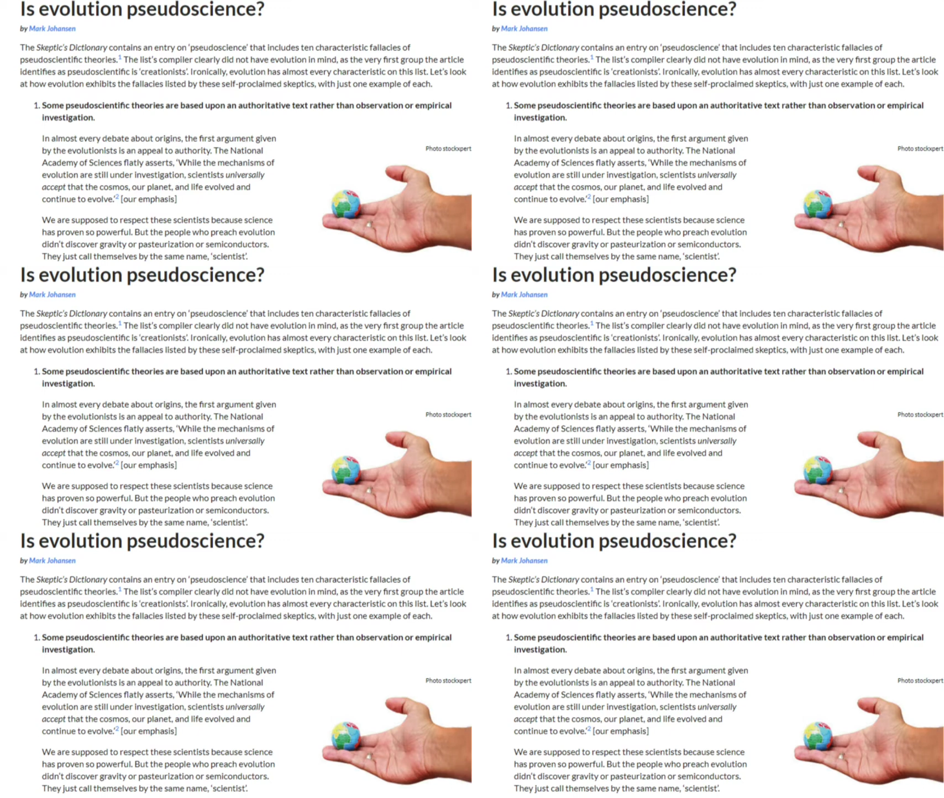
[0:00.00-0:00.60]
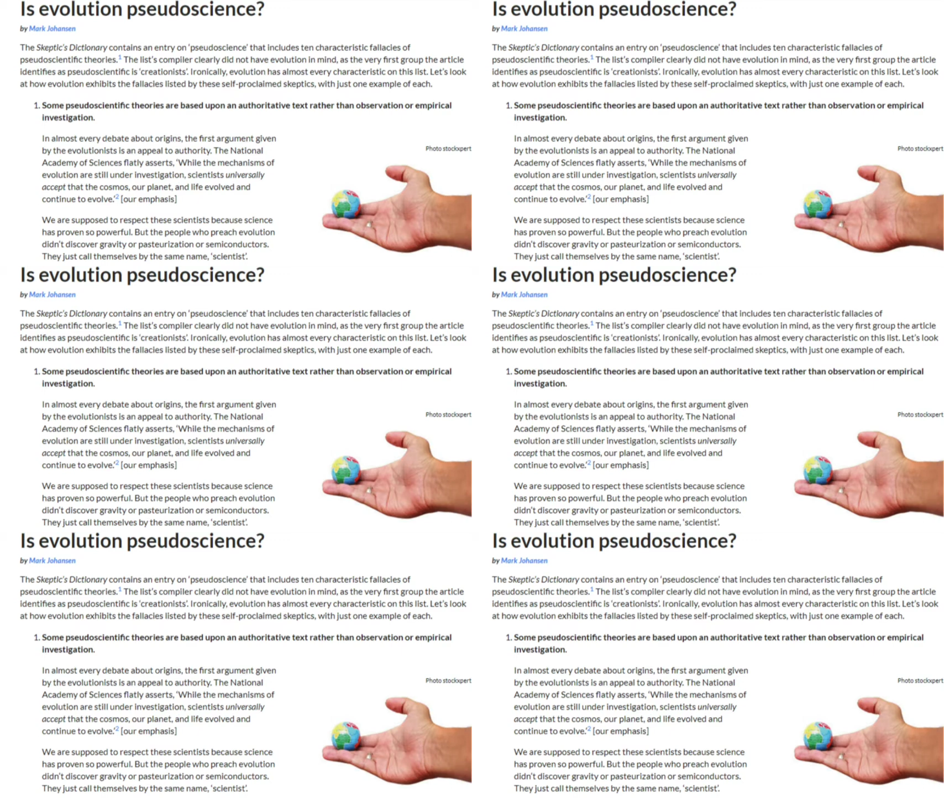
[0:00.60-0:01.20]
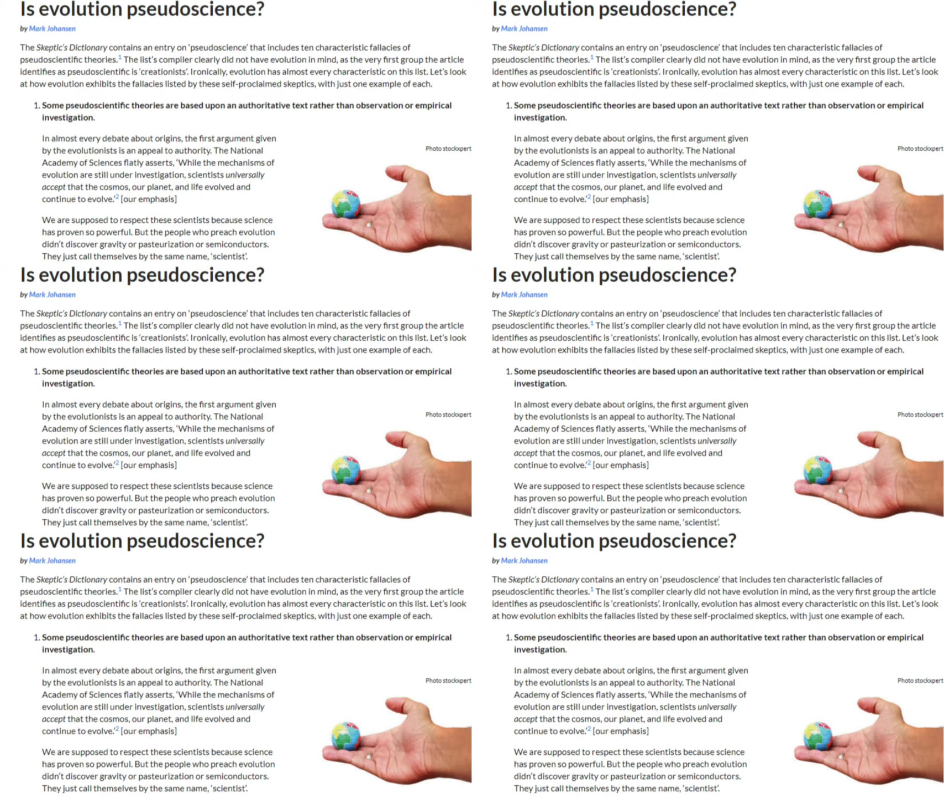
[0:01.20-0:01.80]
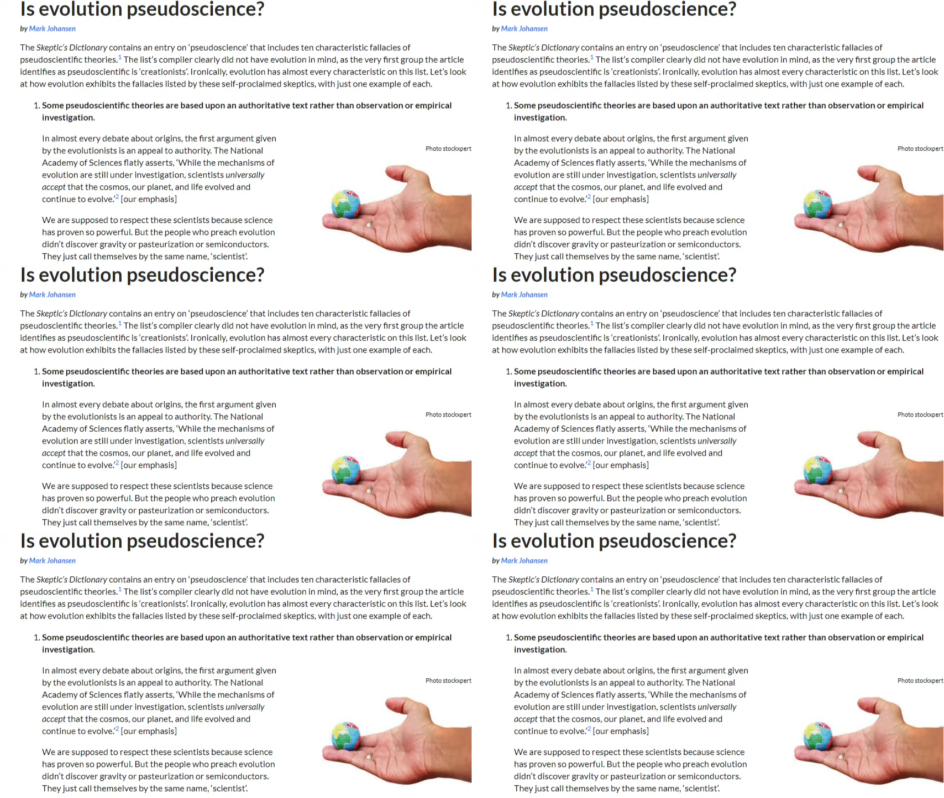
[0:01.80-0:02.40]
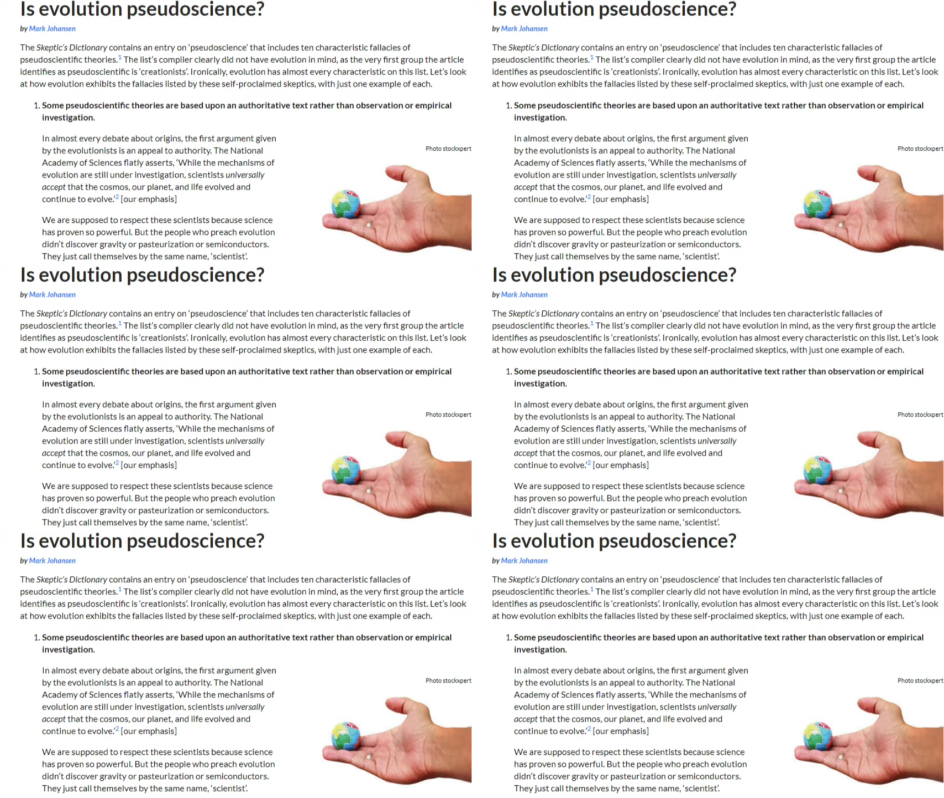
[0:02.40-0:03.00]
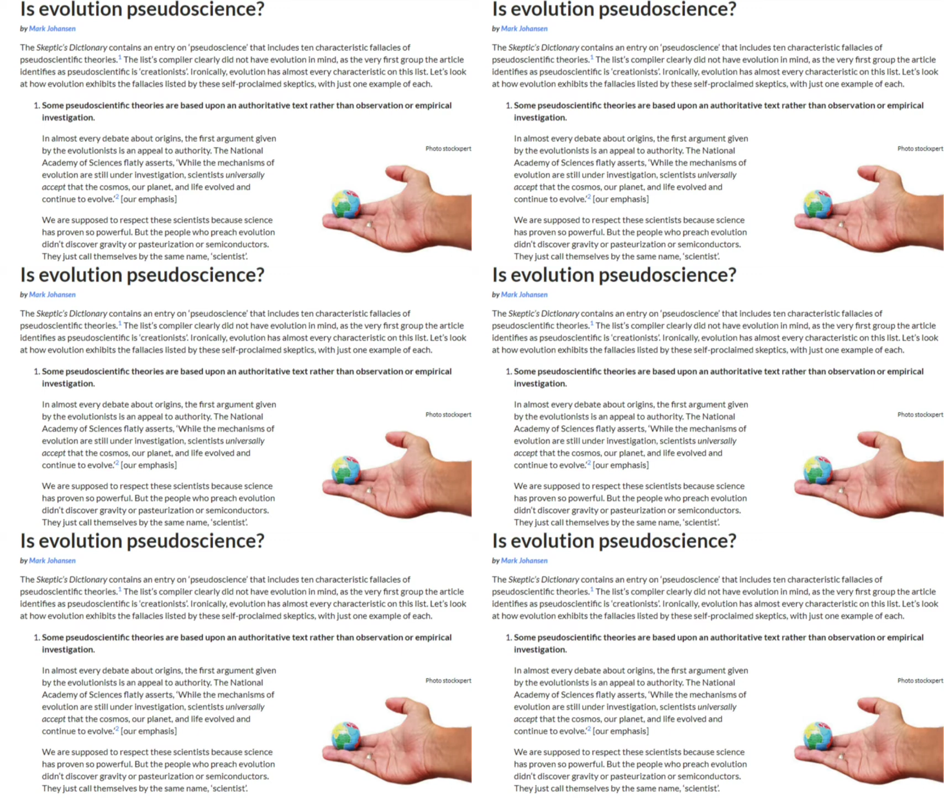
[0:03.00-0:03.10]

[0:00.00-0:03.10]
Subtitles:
Nobody's mouth can be seen.